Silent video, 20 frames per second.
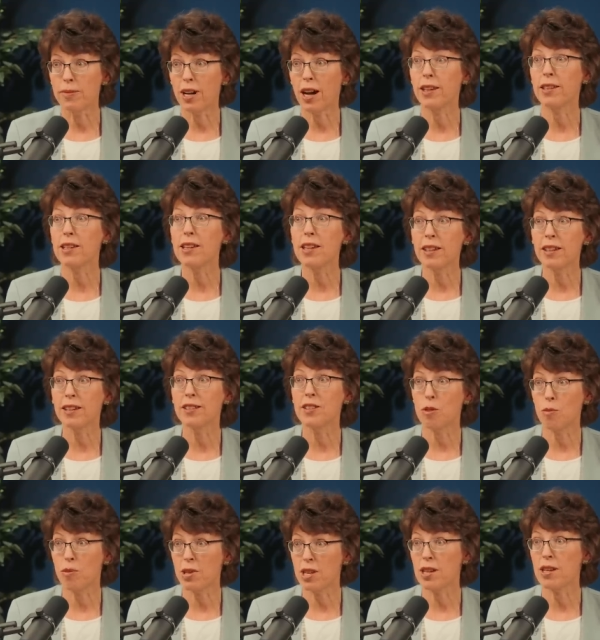I needed to
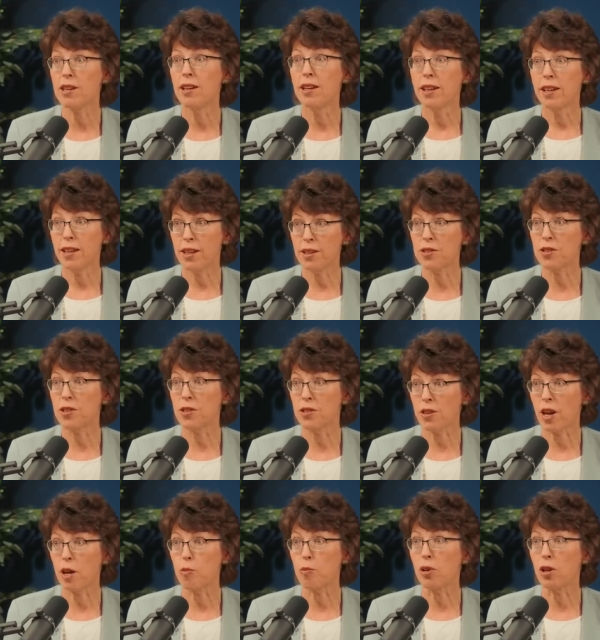be His
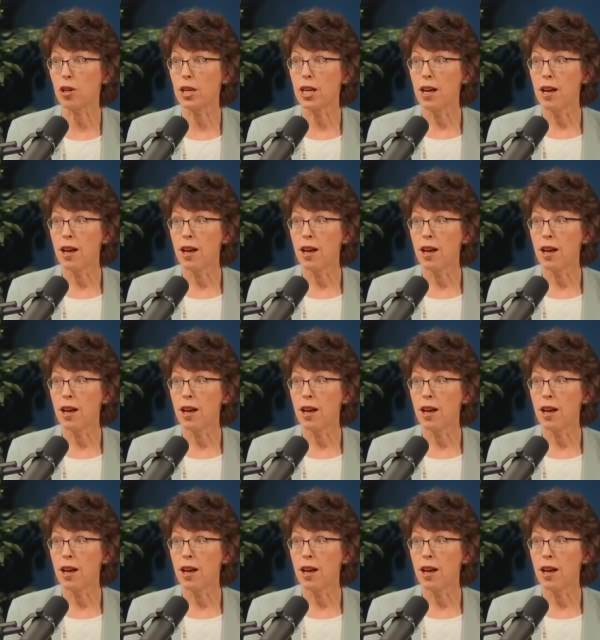disciple.